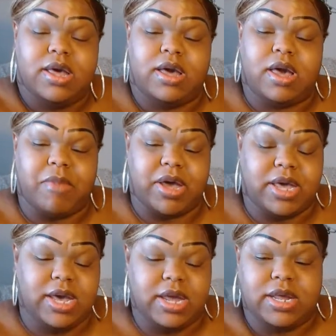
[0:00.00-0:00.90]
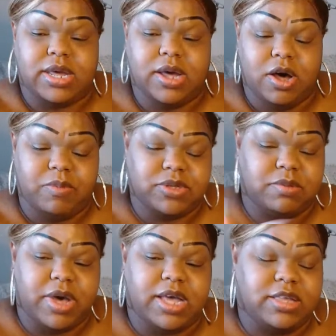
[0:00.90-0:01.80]
and my kid need help, and
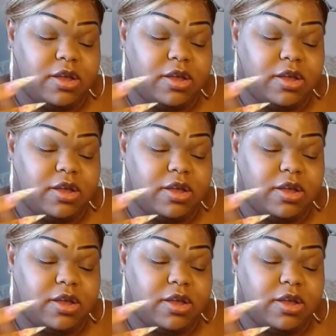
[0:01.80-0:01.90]
somebody's